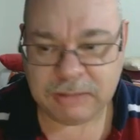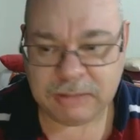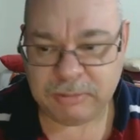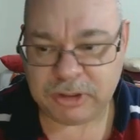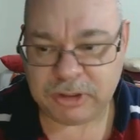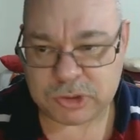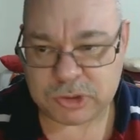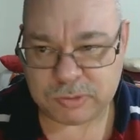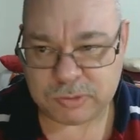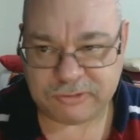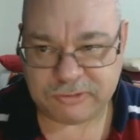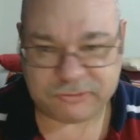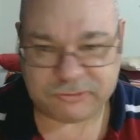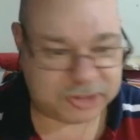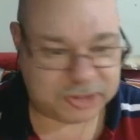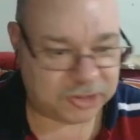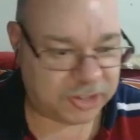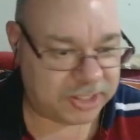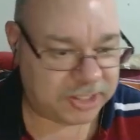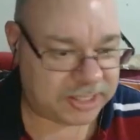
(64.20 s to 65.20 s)
because we're a
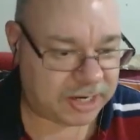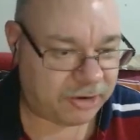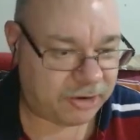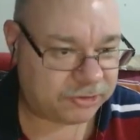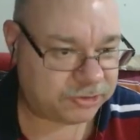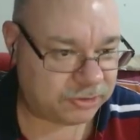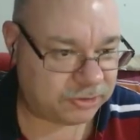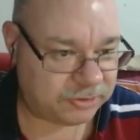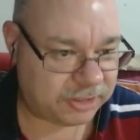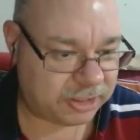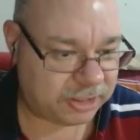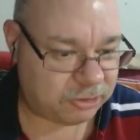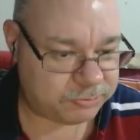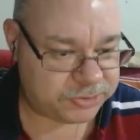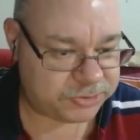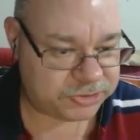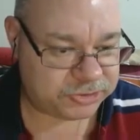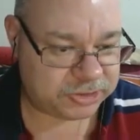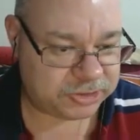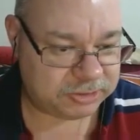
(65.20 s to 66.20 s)
frontline character and that
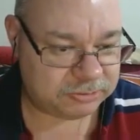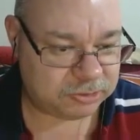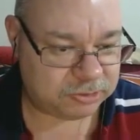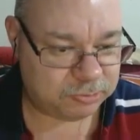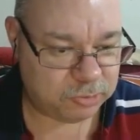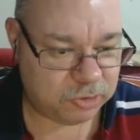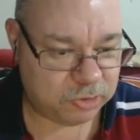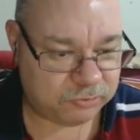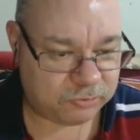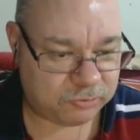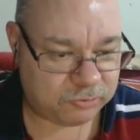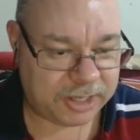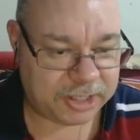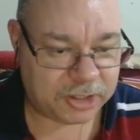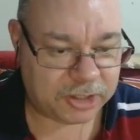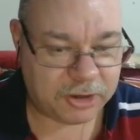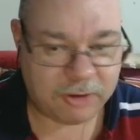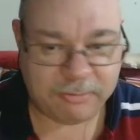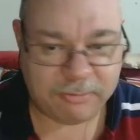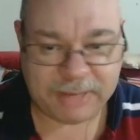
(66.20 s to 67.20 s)
helps us to move around
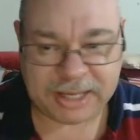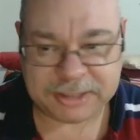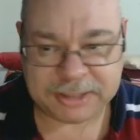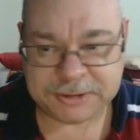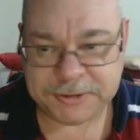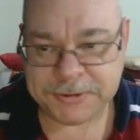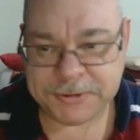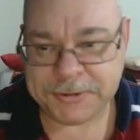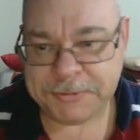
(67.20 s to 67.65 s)
in combat.